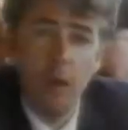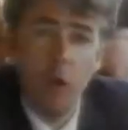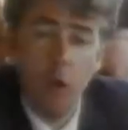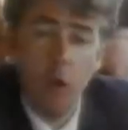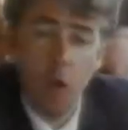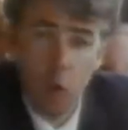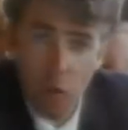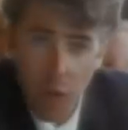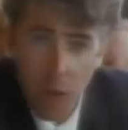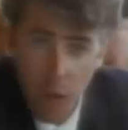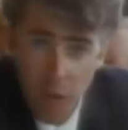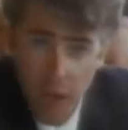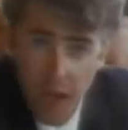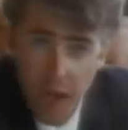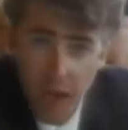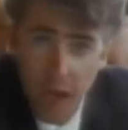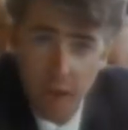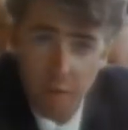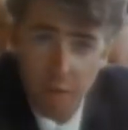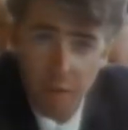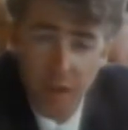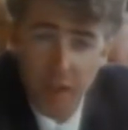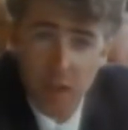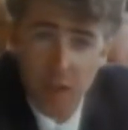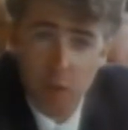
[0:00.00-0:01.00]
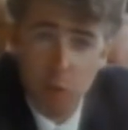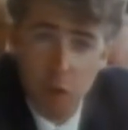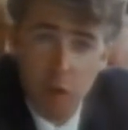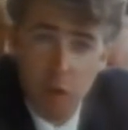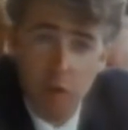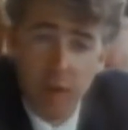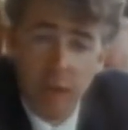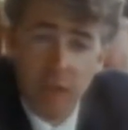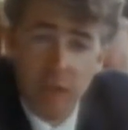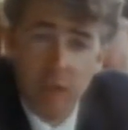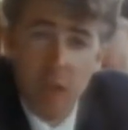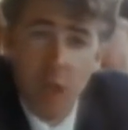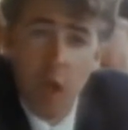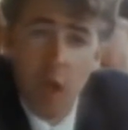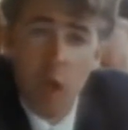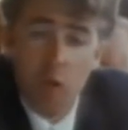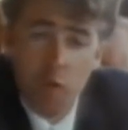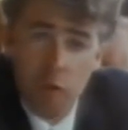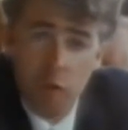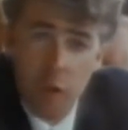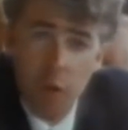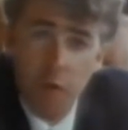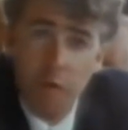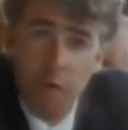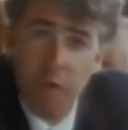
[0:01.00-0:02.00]
Although they love his movies,
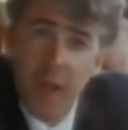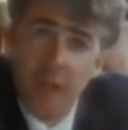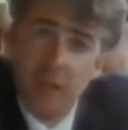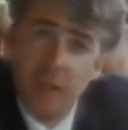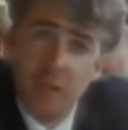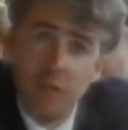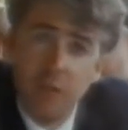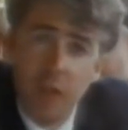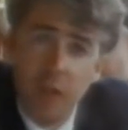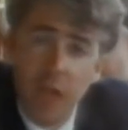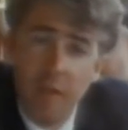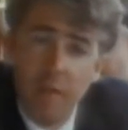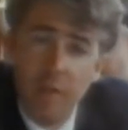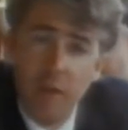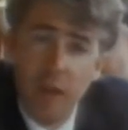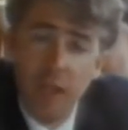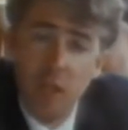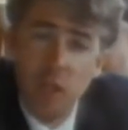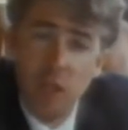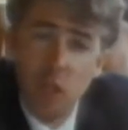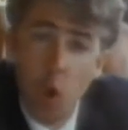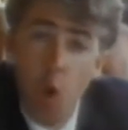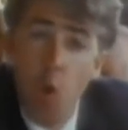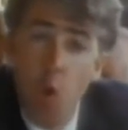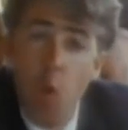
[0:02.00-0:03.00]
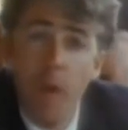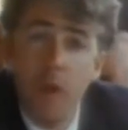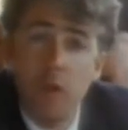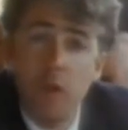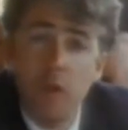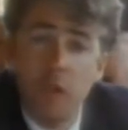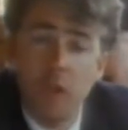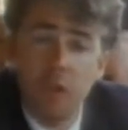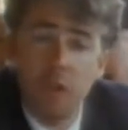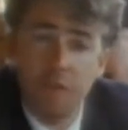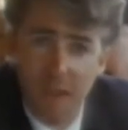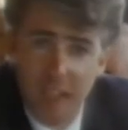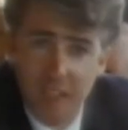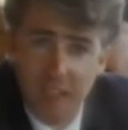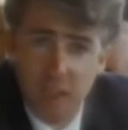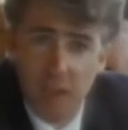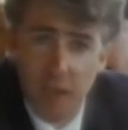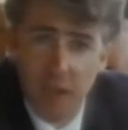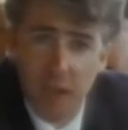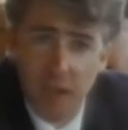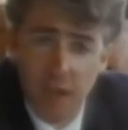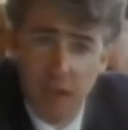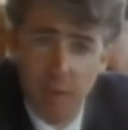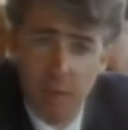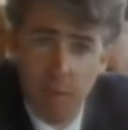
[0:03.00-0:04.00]
real fans of David Lynch are almost as
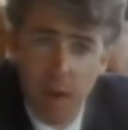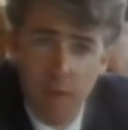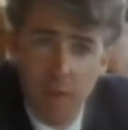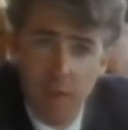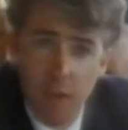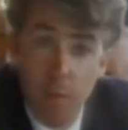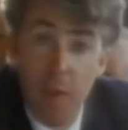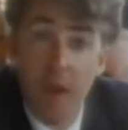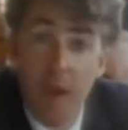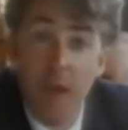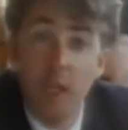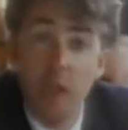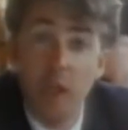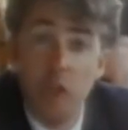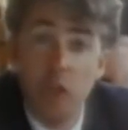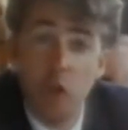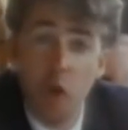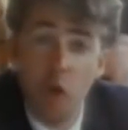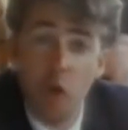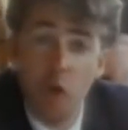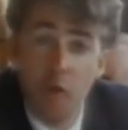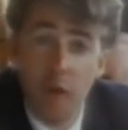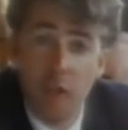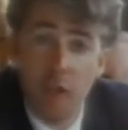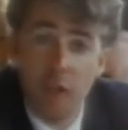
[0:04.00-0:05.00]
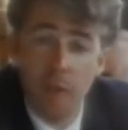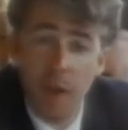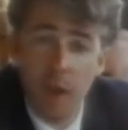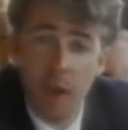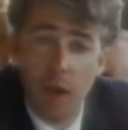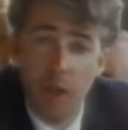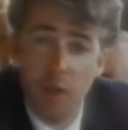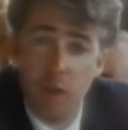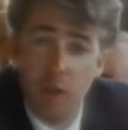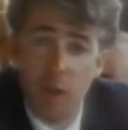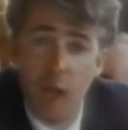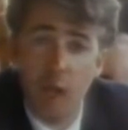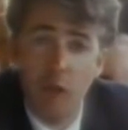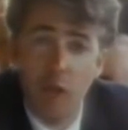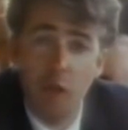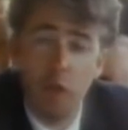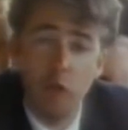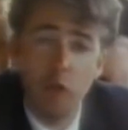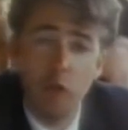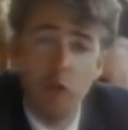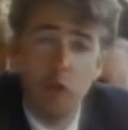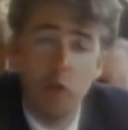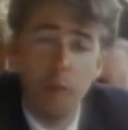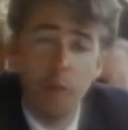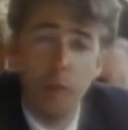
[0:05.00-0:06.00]
fascinated by the many stories about his
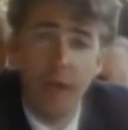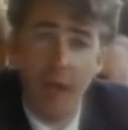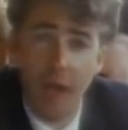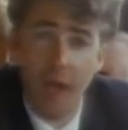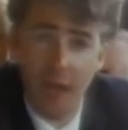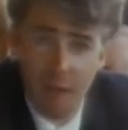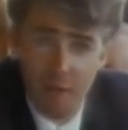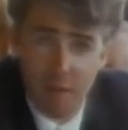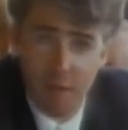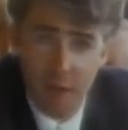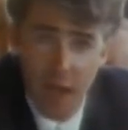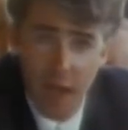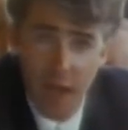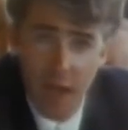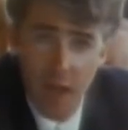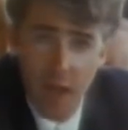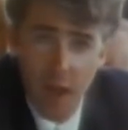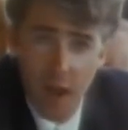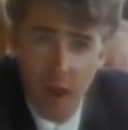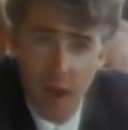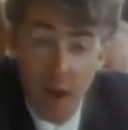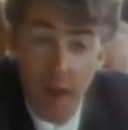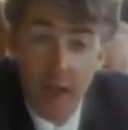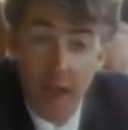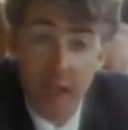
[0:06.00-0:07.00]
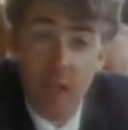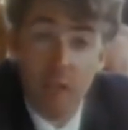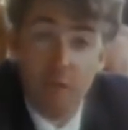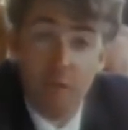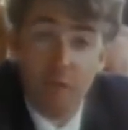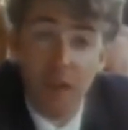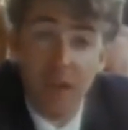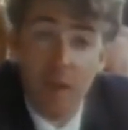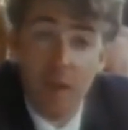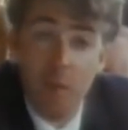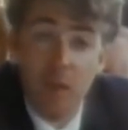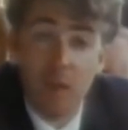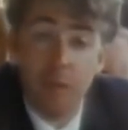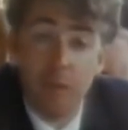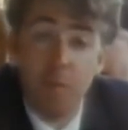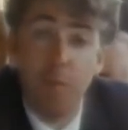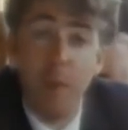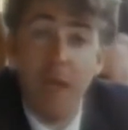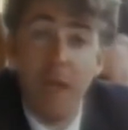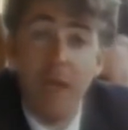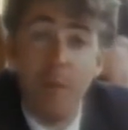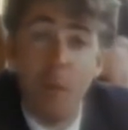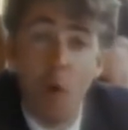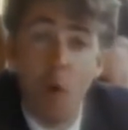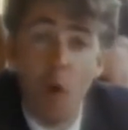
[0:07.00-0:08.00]
unusual behaviour, like his famous
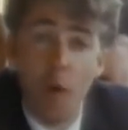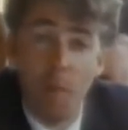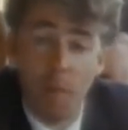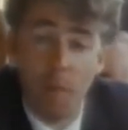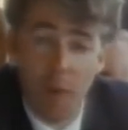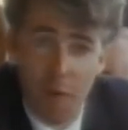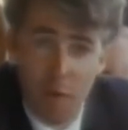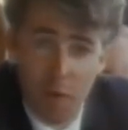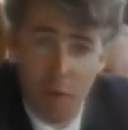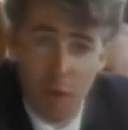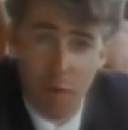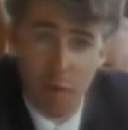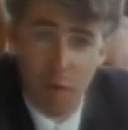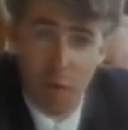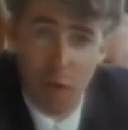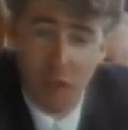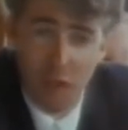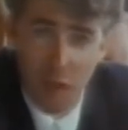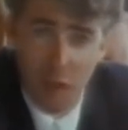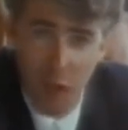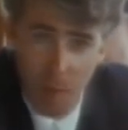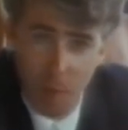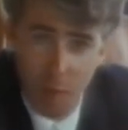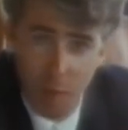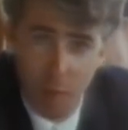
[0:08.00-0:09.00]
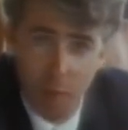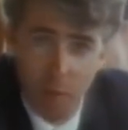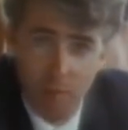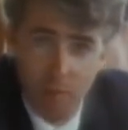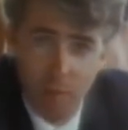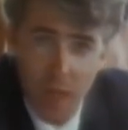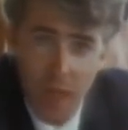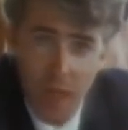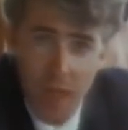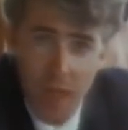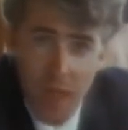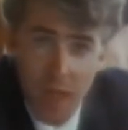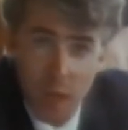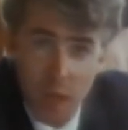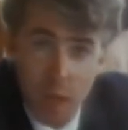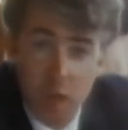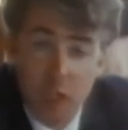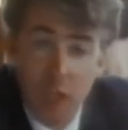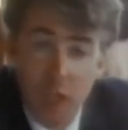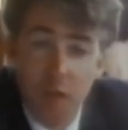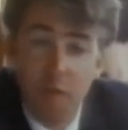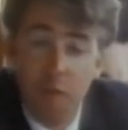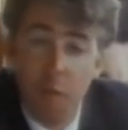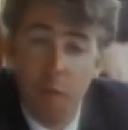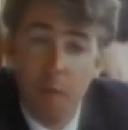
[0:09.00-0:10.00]
Big Boy period, for example. You
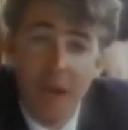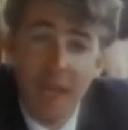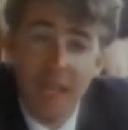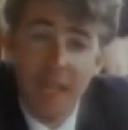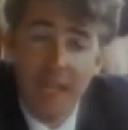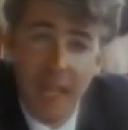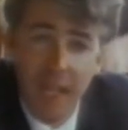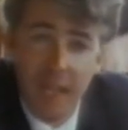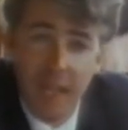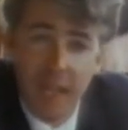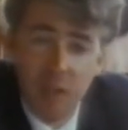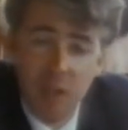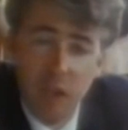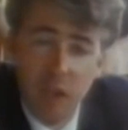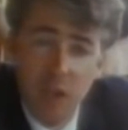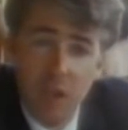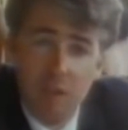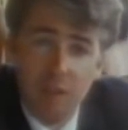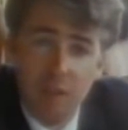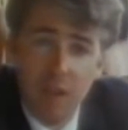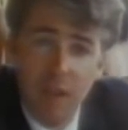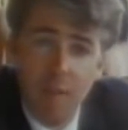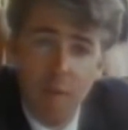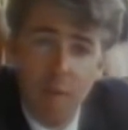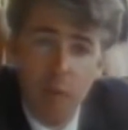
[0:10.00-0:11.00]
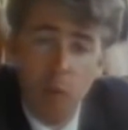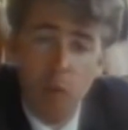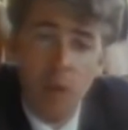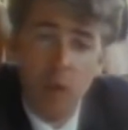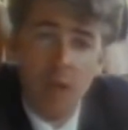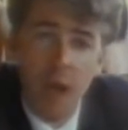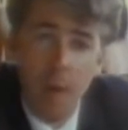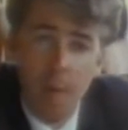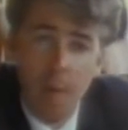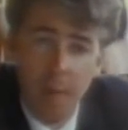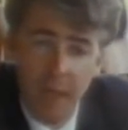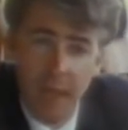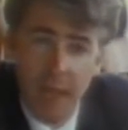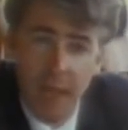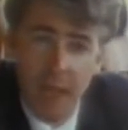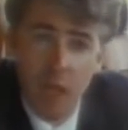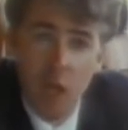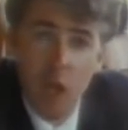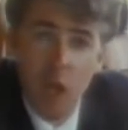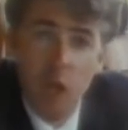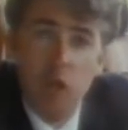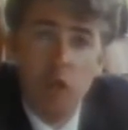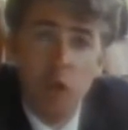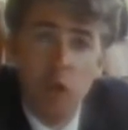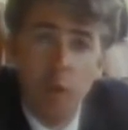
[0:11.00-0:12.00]
see, for many years, David would come here
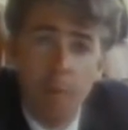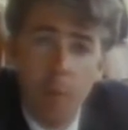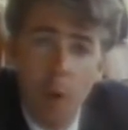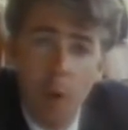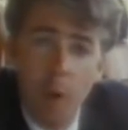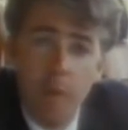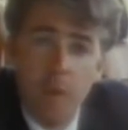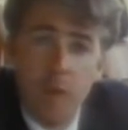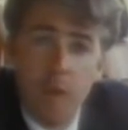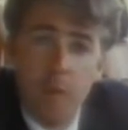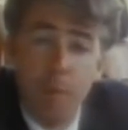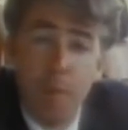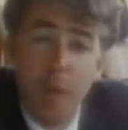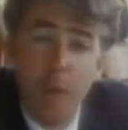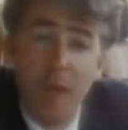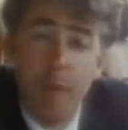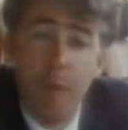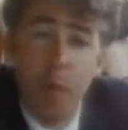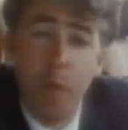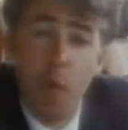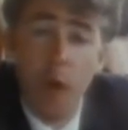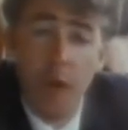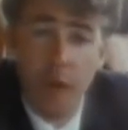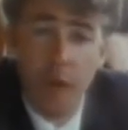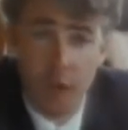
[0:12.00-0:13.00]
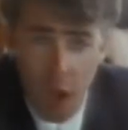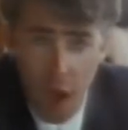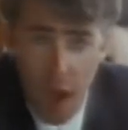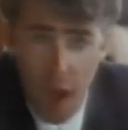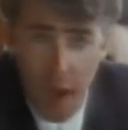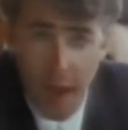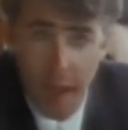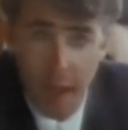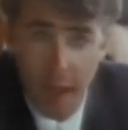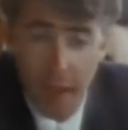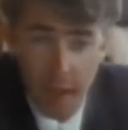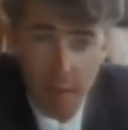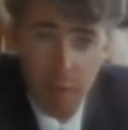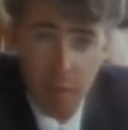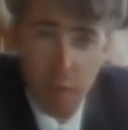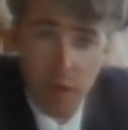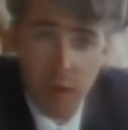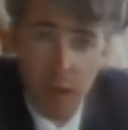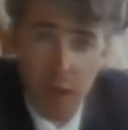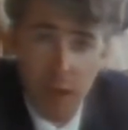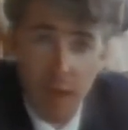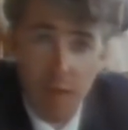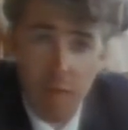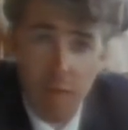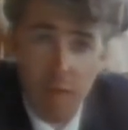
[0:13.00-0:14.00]
to Bob's Big Boy Diner every
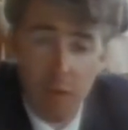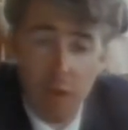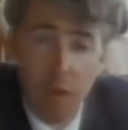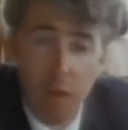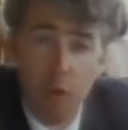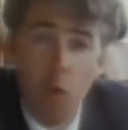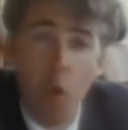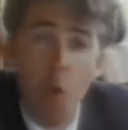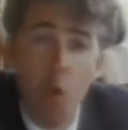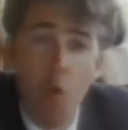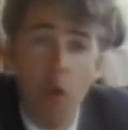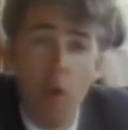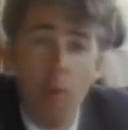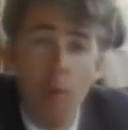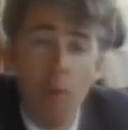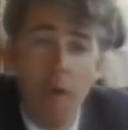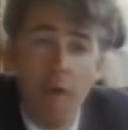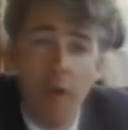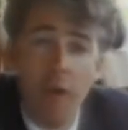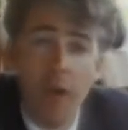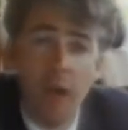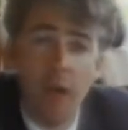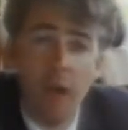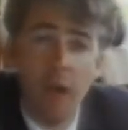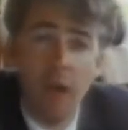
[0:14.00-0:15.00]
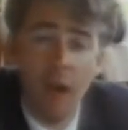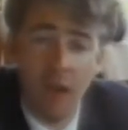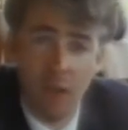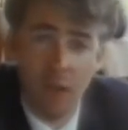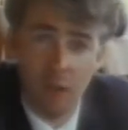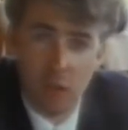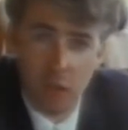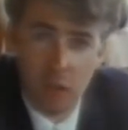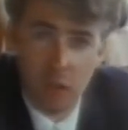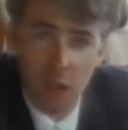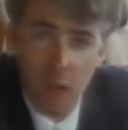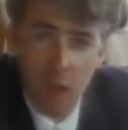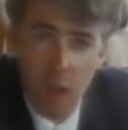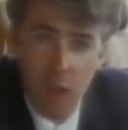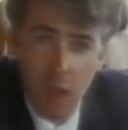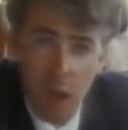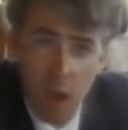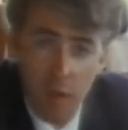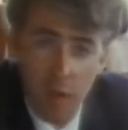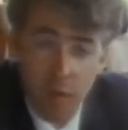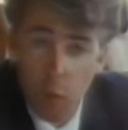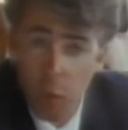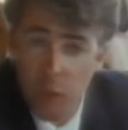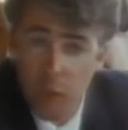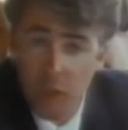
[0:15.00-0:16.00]
day for an all-American lunch,
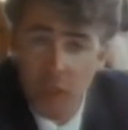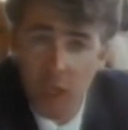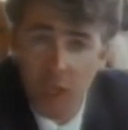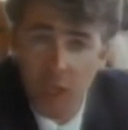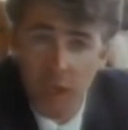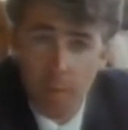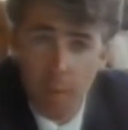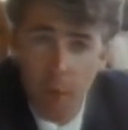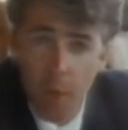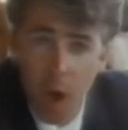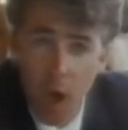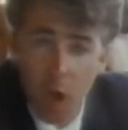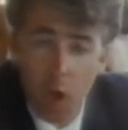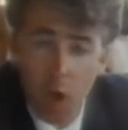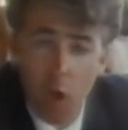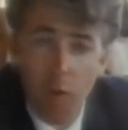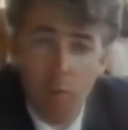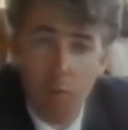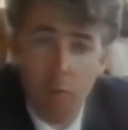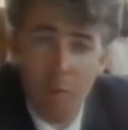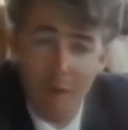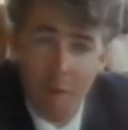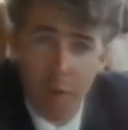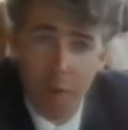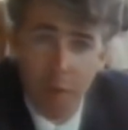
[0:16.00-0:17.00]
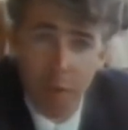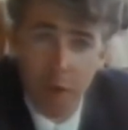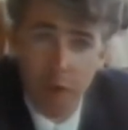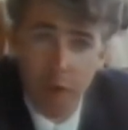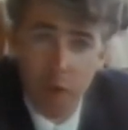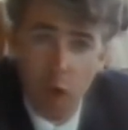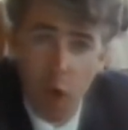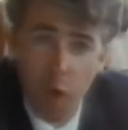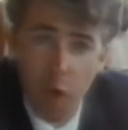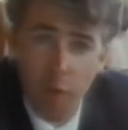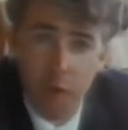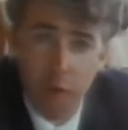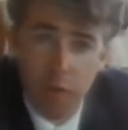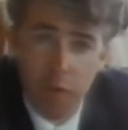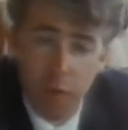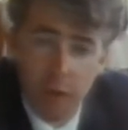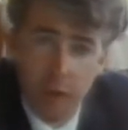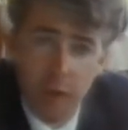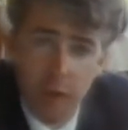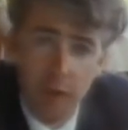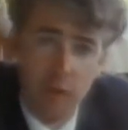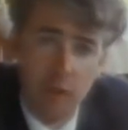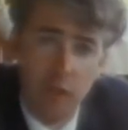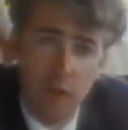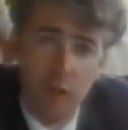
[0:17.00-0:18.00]
after which he'd embark on marathon coffee
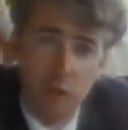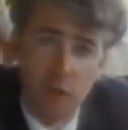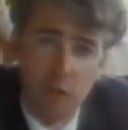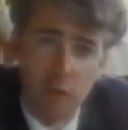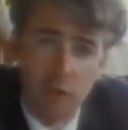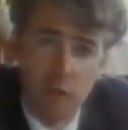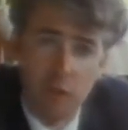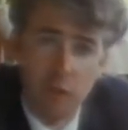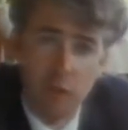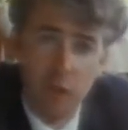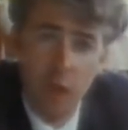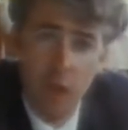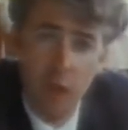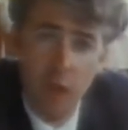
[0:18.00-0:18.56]
drinking sessions.